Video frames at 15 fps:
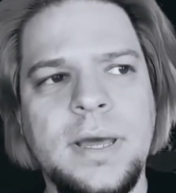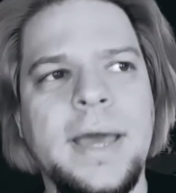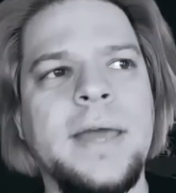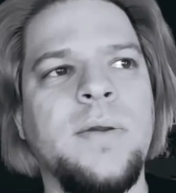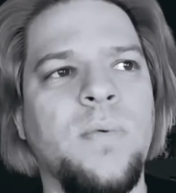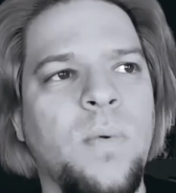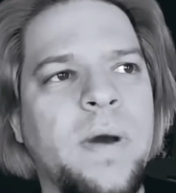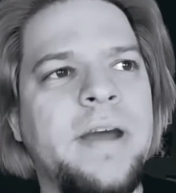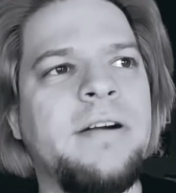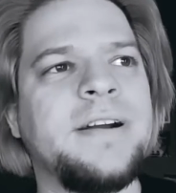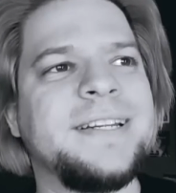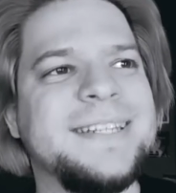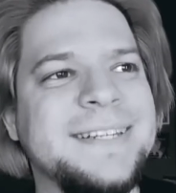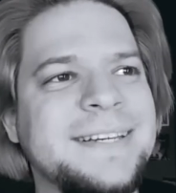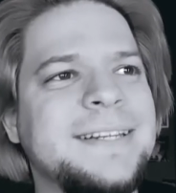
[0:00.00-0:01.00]
And where
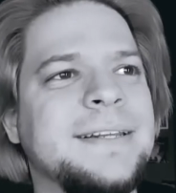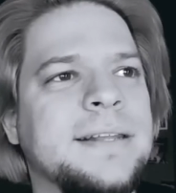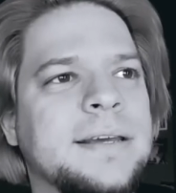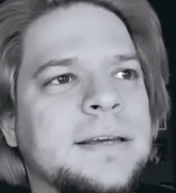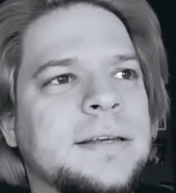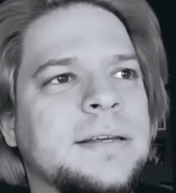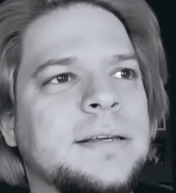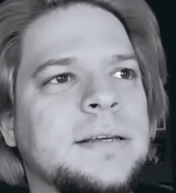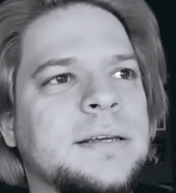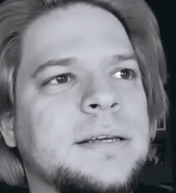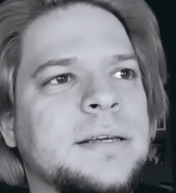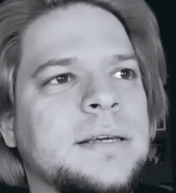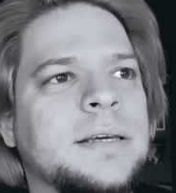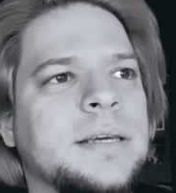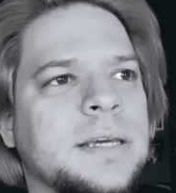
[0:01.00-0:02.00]
did
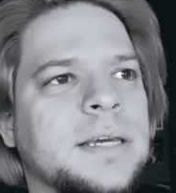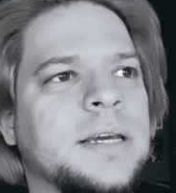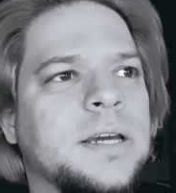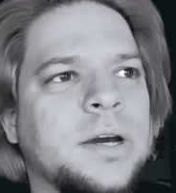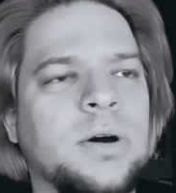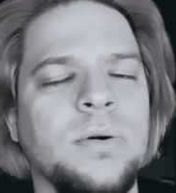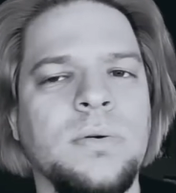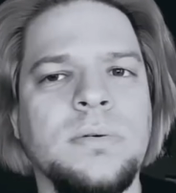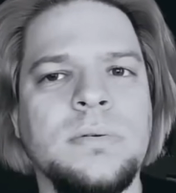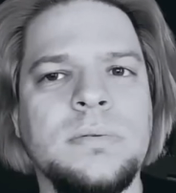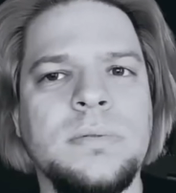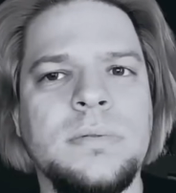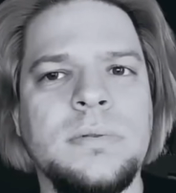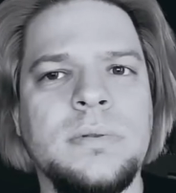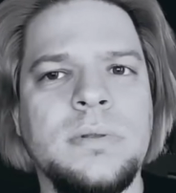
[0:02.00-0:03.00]
he go?
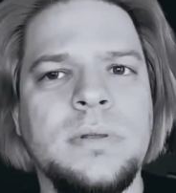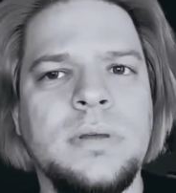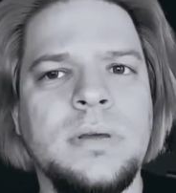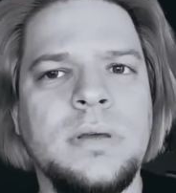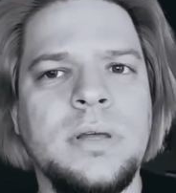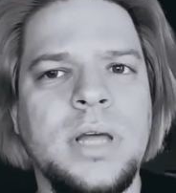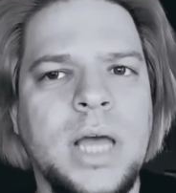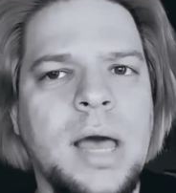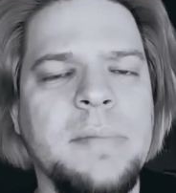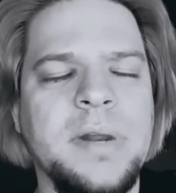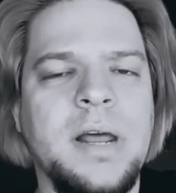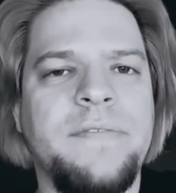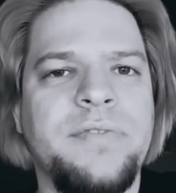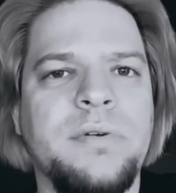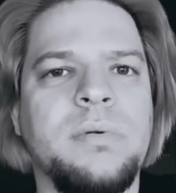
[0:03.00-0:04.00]
I
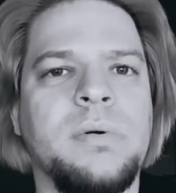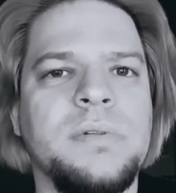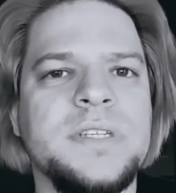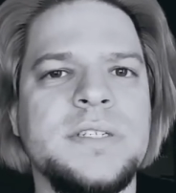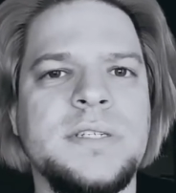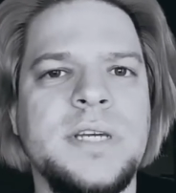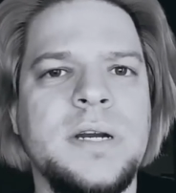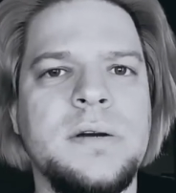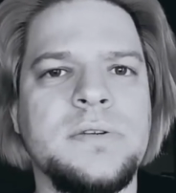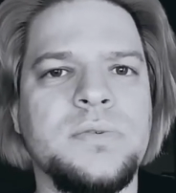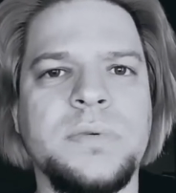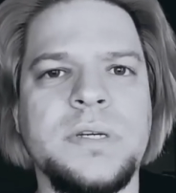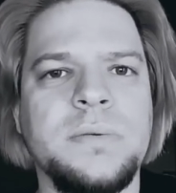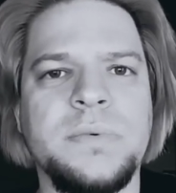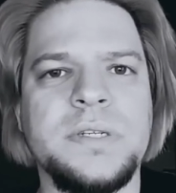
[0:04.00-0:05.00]
mean, after all these years,
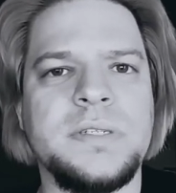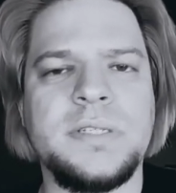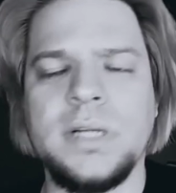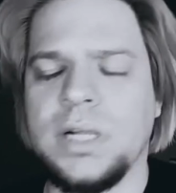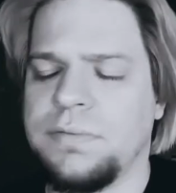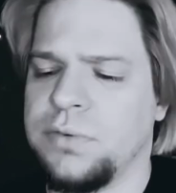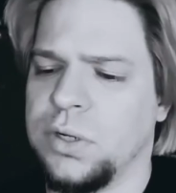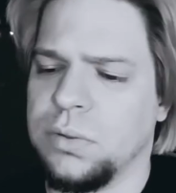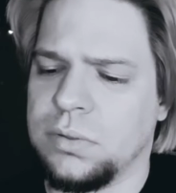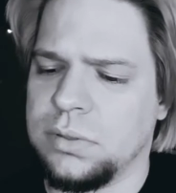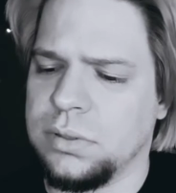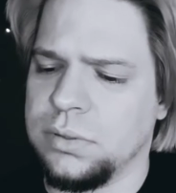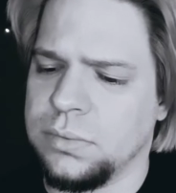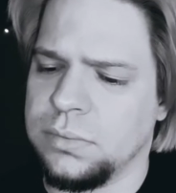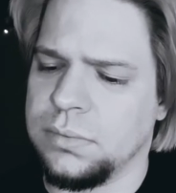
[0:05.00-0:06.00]
we, we still have no
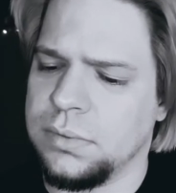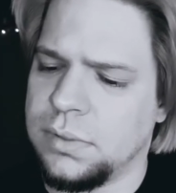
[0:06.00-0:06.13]
clue.